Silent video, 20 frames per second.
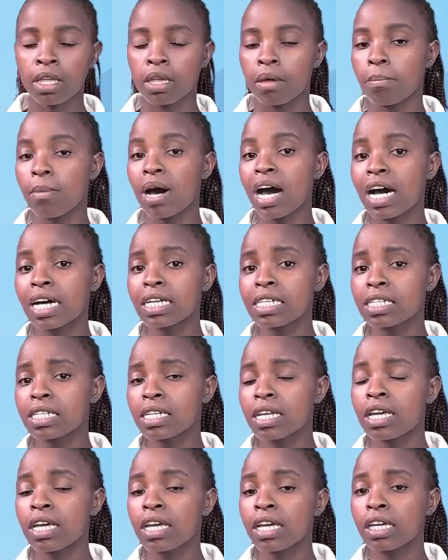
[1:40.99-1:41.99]
But
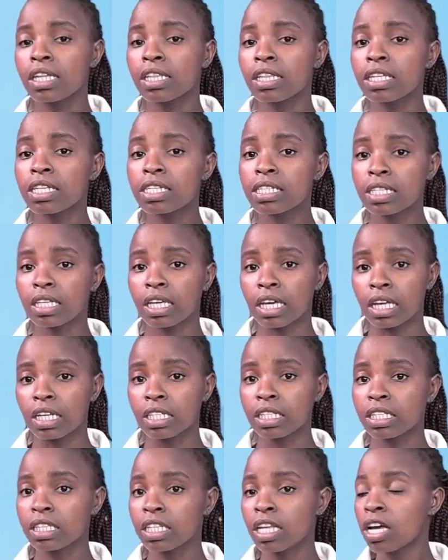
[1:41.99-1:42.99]
in this
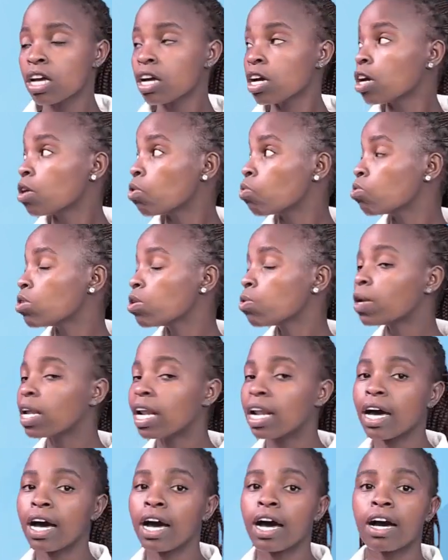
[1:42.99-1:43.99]
case, we
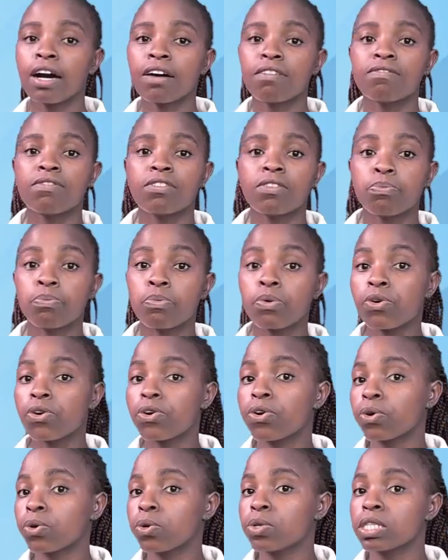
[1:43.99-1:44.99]
will have more
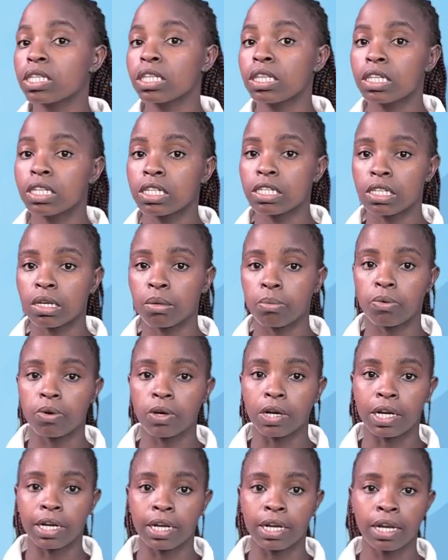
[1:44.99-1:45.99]
rows in the
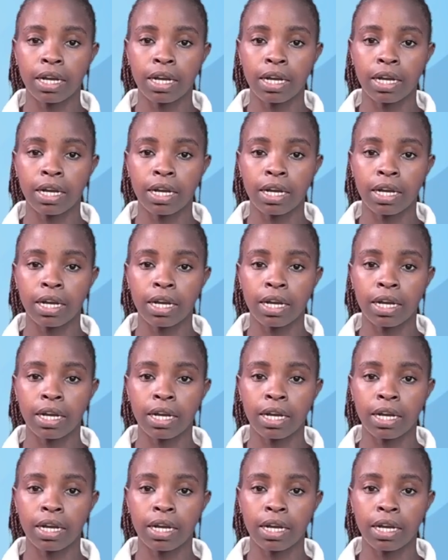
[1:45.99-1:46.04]
table.